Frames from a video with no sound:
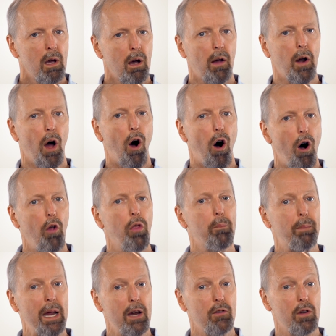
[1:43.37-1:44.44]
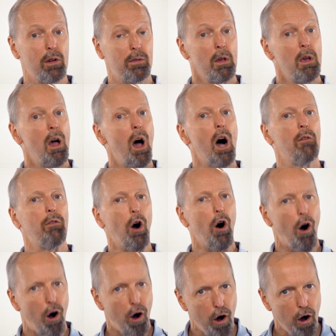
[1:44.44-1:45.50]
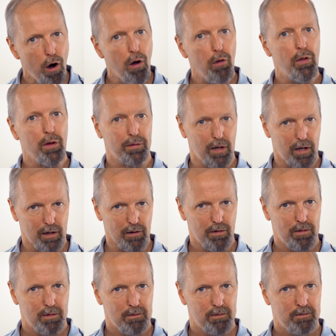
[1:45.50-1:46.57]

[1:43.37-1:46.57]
on all the pages of all the sites.